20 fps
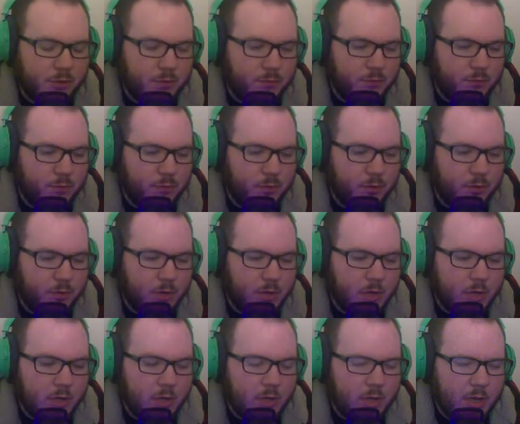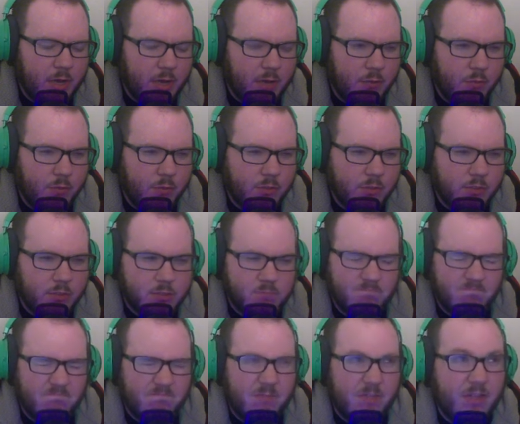4. I
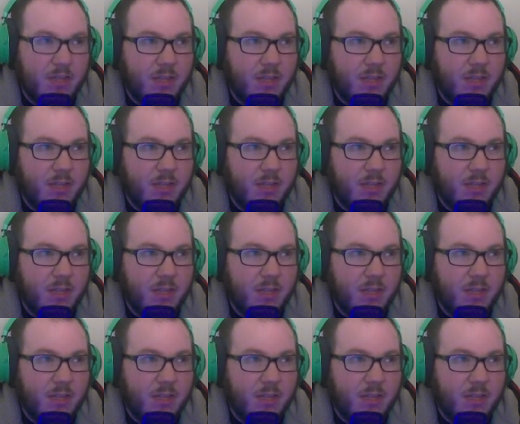think I